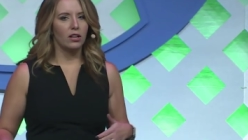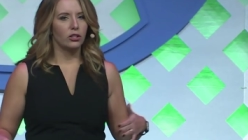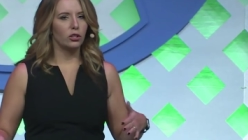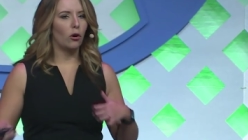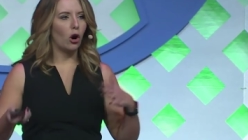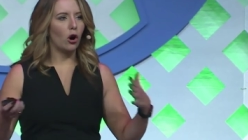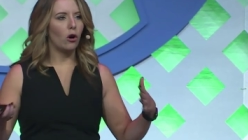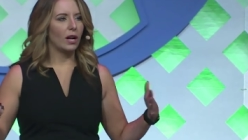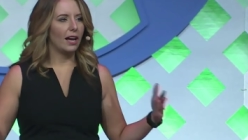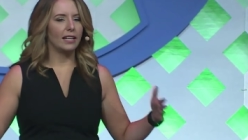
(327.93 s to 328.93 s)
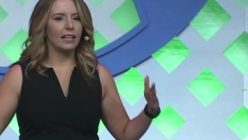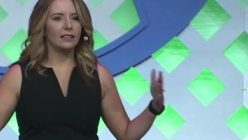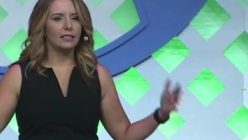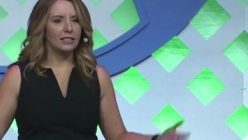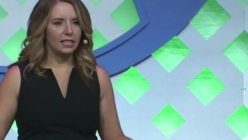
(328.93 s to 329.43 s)
you'll all kind of
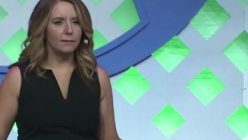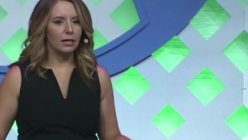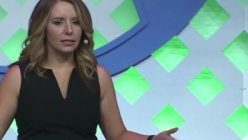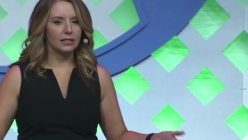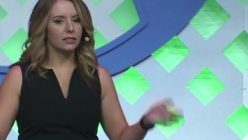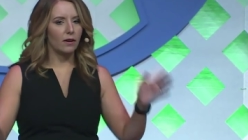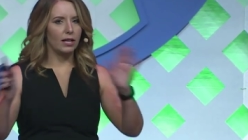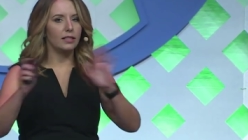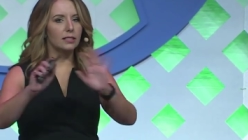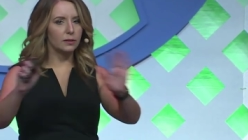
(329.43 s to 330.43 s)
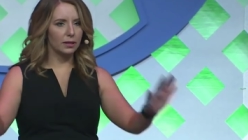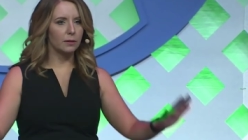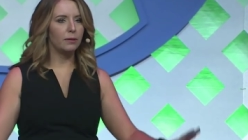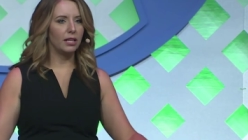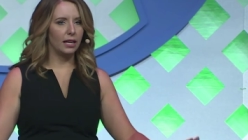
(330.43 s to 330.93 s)
get this email that says, all right, this is what the
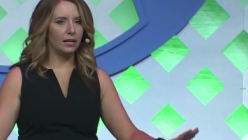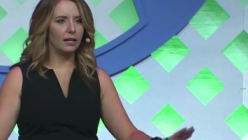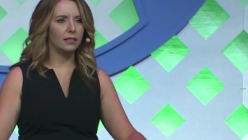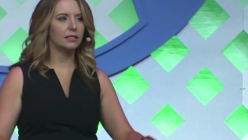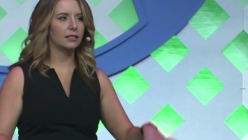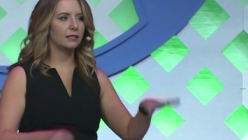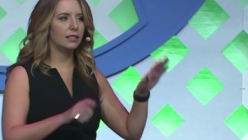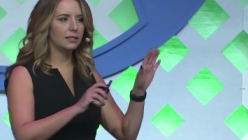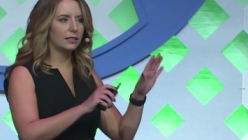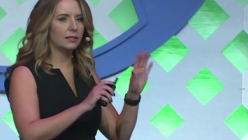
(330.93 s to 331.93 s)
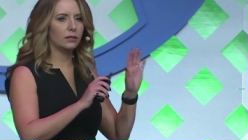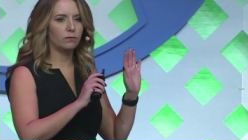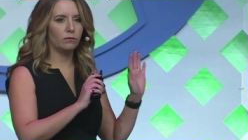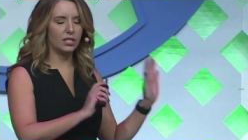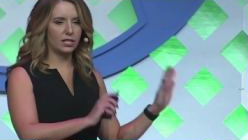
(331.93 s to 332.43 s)
plan is, this is
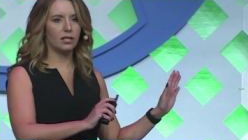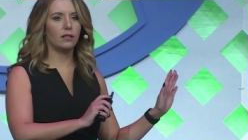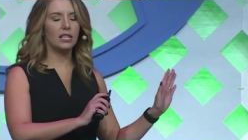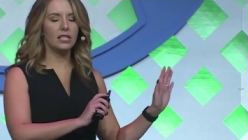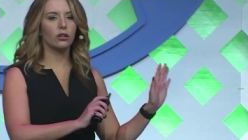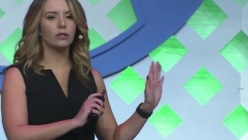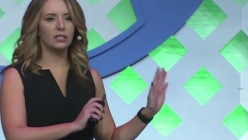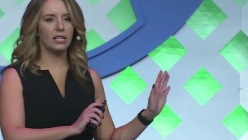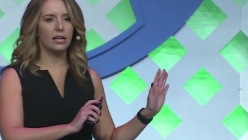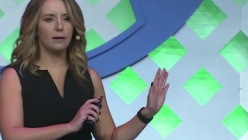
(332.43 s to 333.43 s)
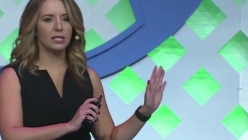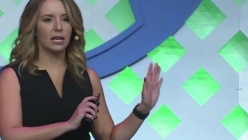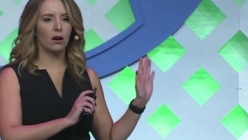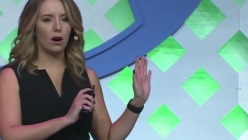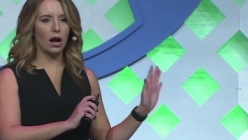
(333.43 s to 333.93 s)
the these are the teams
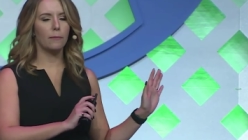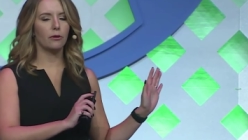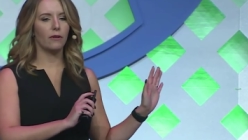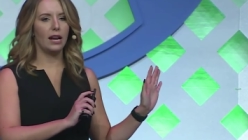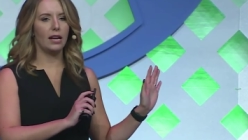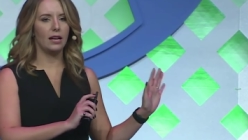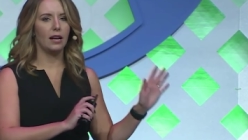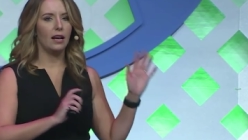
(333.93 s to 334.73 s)
that are operating,